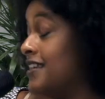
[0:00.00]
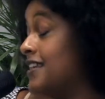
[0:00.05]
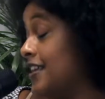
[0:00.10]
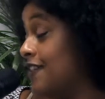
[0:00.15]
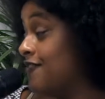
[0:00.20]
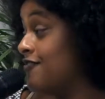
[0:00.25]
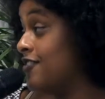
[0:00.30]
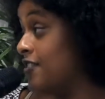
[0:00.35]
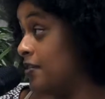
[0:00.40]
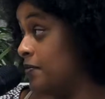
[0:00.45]

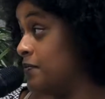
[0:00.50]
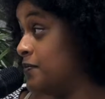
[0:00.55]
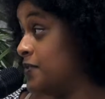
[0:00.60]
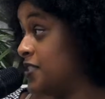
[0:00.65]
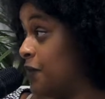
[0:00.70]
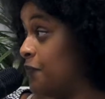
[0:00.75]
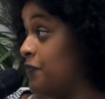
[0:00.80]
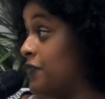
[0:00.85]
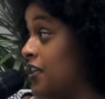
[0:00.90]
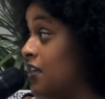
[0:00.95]
give them
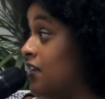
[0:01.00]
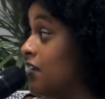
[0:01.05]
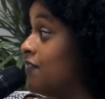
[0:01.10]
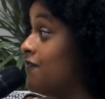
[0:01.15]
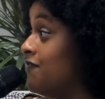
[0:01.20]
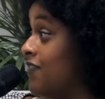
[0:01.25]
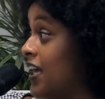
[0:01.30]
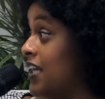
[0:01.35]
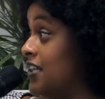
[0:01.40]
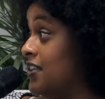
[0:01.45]
something of
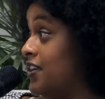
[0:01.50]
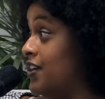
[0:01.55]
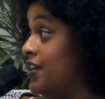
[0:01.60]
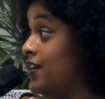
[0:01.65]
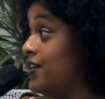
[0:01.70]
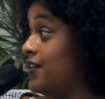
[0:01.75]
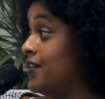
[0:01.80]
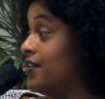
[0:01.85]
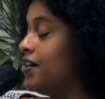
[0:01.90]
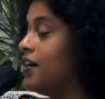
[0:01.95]

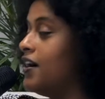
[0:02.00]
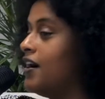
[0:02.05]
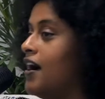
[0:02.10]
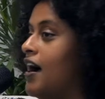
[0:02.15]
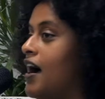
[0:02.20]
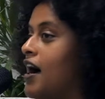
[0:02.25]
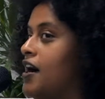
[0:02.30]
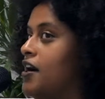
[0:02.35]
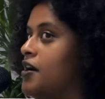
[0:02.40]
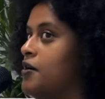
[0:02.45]
value,
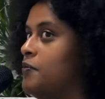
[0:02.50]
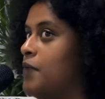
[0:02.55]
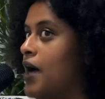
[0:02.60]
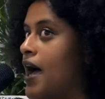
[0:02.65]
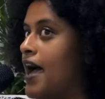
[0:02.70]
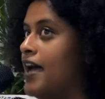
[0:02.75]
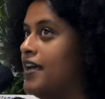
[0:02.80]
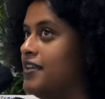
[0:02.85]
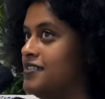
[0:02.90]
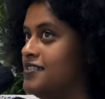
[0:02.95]

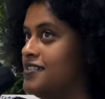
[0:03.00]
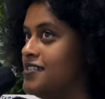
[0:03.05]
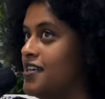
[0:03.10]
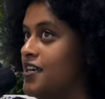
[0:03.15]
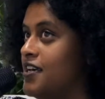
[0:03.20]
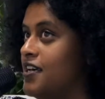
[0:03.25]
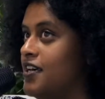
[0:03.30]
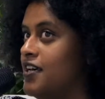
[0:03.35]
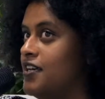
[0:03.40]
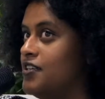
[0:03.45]
and
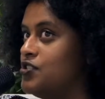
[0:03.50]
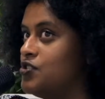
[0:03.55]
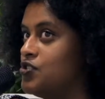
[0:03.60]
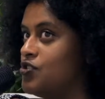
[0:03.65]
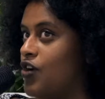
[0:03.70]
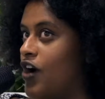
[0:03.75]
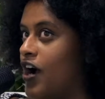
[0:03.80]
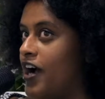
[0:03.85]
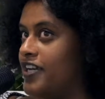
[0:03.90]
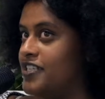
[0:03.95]

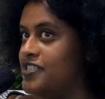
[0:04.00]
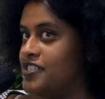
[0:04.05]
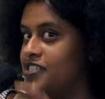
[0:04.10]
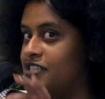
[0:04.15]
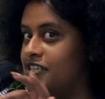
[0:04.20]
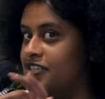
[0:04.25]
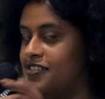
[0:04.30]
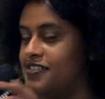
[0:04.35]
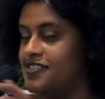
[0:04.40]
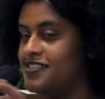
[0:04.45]
try to
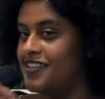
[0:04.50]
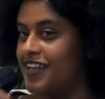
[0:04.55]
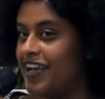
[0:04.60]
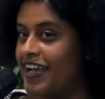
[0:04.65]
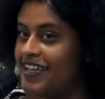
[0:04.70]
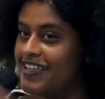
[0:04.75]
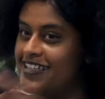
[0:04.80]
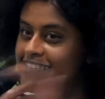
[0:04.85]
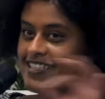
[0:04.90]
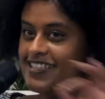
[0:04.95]

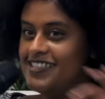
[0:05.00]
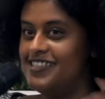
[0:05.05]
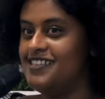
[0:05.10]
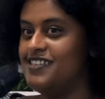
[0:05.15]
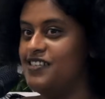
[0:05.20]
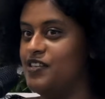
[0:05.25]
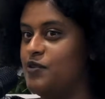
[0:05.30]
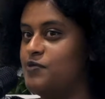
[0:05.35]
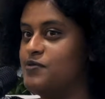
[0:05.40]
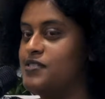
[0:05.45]
slightly,
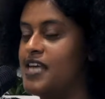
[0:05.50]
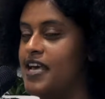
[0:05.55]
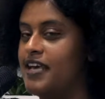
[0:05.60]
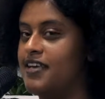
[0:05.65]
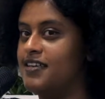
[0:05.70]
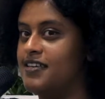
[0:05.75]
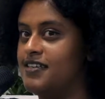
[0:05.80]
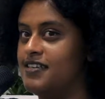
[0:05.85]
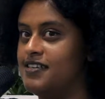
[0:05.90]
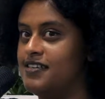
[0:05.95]
take
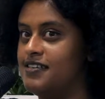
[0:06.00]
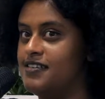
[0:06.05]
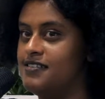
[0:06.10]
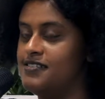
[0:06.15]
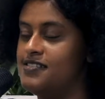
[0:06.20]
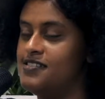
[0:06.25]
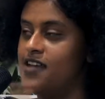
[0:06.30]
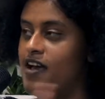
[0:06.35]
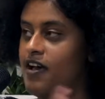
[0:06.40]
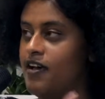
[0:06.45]
a
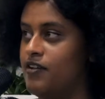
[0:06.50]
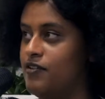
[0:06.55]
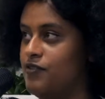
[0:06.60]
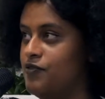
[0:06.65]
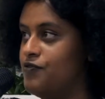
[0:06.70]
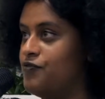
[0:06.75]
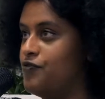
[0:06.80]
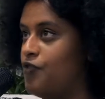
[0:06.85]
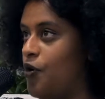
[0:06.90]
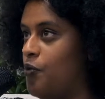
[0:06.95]
turn
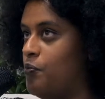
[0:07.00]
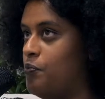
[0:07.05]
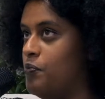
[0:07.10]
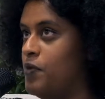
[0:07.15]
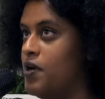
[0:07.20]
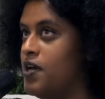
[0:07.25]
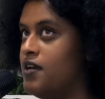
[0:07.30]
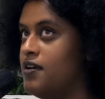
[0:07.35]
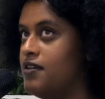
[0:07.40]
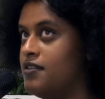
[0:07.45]
from
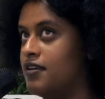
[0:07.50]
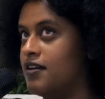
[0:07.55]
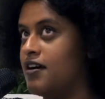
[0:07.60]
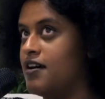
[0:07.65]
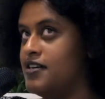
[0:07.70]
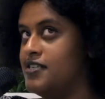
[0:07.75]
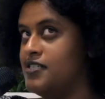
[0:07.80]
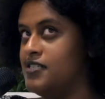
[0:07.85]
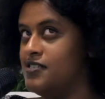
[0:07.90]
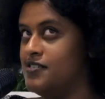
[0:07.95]
the
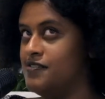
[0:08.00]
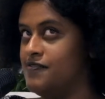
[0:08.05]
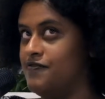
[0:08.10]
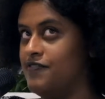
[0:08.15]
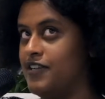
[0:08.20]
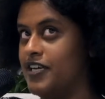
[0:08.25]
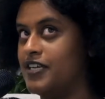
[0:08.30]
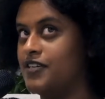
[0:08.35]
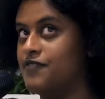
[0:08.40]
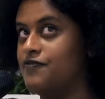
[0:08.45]
kind of
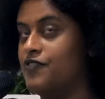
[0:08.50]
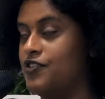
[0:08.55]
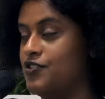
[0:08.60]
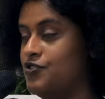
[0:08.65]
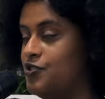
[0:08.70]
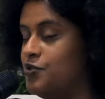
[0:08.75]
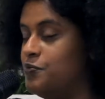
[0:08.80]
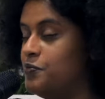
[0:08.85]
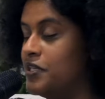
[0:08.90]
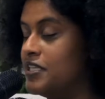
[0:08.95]

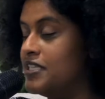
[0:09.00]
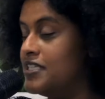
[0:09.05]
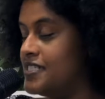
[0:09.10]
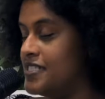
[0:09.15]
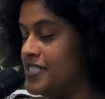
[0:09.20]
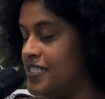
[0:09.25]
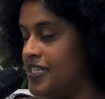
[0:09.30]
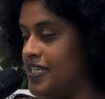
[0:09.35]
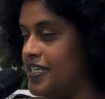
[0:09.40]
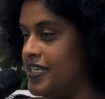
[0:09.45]

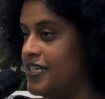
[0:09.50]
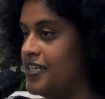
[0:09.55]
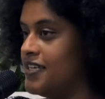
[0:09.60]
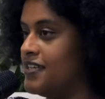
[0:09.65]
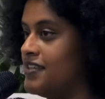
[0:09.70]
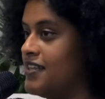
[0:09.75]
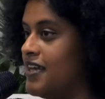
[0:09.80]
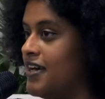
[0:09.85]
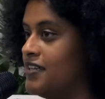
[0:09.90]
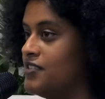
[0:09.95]
vulnerability
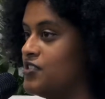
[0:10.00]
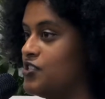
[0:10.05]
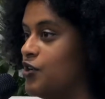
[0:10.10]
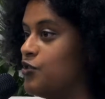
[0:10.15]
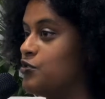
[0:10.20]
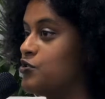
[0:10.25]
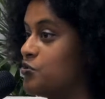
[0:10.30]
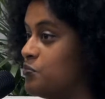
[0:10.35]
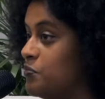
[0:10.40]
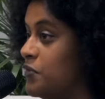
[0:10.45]
that
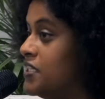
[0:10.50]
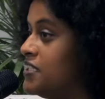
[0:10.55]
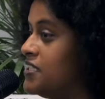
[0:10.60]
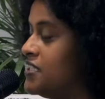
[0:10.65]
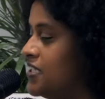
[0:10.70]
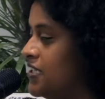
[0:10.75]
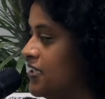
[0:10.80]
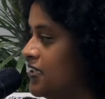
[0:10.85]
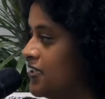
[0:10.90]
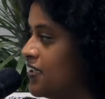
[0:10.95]
social
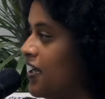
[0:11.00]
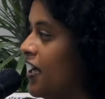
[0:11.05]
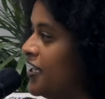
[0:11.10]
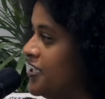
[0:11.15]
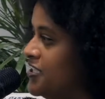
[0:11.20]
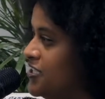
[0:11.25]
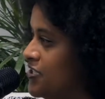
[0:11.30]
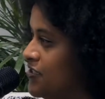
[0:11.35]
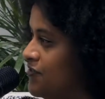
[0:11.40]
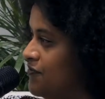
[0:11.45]
media
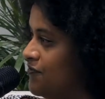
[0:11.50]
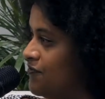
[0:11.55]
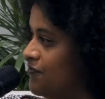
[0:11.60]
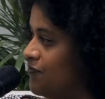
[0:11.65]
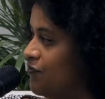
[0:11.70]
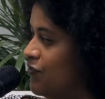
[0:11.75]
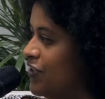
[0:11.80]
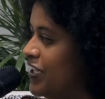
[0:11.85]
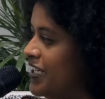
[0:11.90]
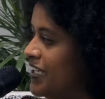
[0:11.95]
kind of
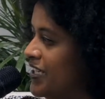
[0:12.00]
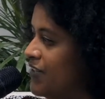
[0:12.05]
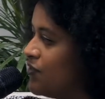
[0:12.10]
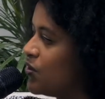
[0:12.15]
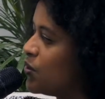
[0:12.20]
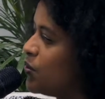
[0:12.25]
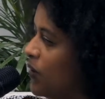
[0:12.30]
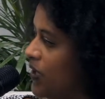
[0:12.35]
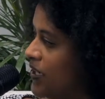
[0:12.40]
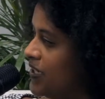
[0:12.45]
really
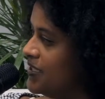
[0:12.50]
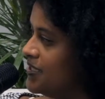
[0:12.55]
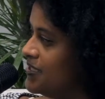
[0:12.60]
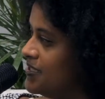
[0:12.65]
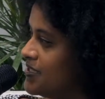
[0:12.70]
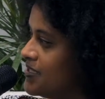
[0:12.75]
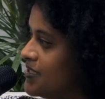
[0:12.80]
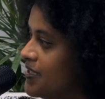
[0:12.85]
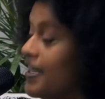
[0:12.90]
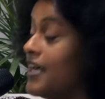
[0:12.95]
requires.
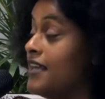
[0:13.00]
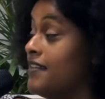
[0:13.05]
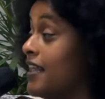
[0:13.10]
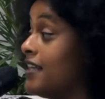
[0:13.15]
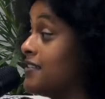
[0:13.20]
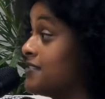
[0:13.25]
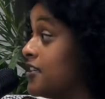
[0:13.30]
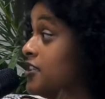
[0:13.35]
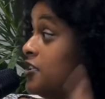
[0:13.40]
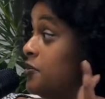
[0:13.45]
And
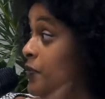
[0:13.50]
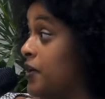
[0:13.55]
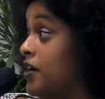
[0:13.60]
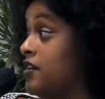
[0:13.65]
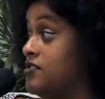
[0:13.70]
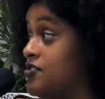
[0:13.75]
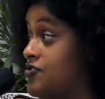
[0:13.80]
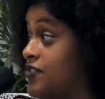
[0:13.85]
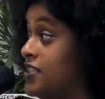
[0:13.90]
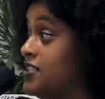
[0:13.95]
that's going to be our
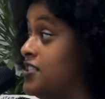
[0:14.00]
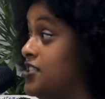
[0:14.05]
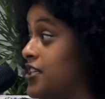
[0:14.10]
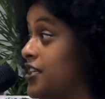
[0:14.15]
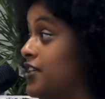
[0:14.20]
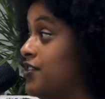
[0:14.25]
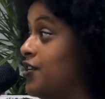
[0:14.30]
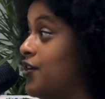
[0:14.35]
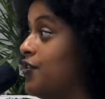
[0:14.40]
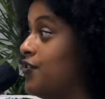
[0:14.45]

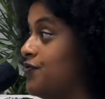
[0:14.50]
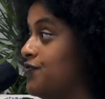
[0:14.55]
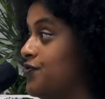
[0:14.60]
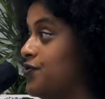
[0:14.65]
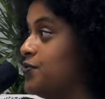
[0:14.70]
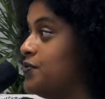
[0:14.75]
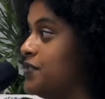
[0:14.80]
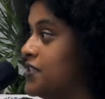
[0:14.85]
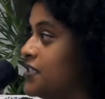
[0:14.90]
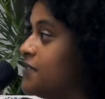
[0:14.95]
strategy going
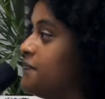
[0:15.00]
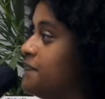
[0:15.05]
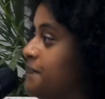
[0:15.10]
forward.